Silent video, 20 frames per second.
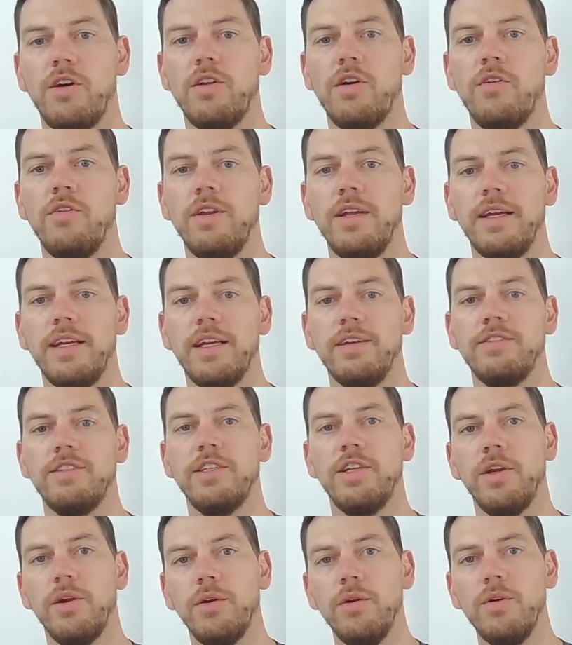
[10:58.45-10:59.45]
only gives
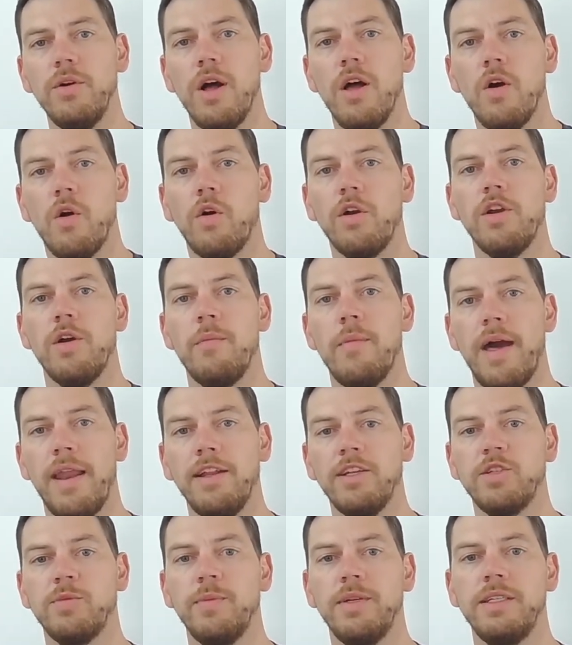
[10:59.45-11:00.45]
you or your
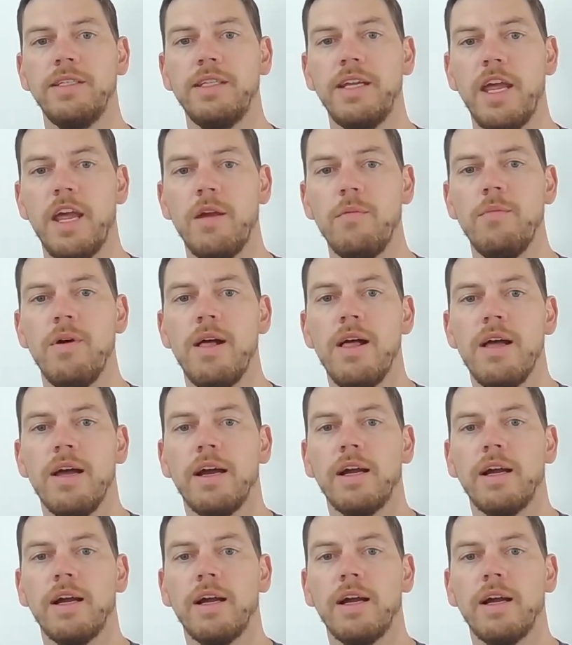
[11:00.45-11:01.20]
management team a